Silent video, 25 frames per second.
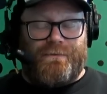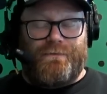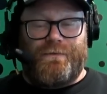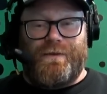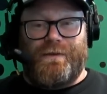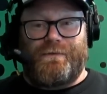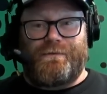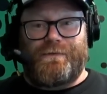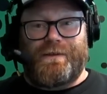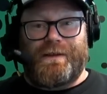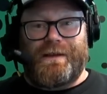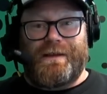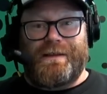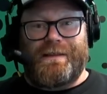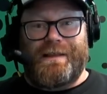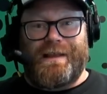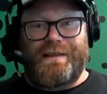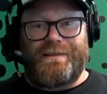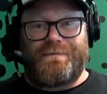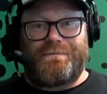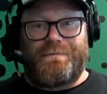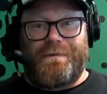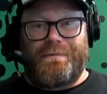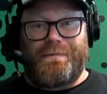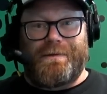15.
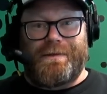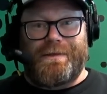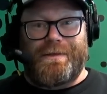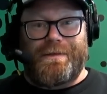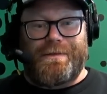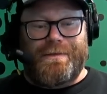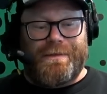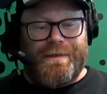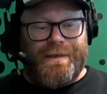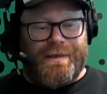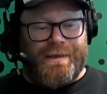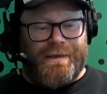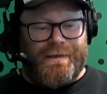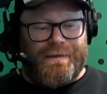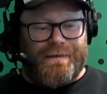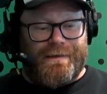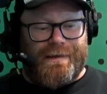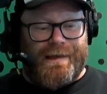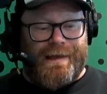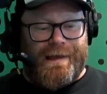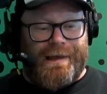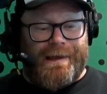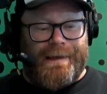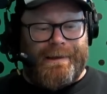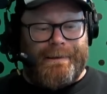That's probably the thing.
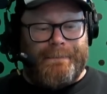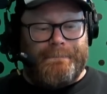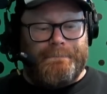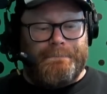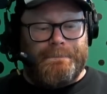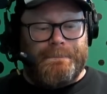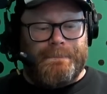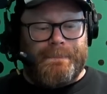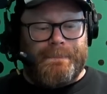I'm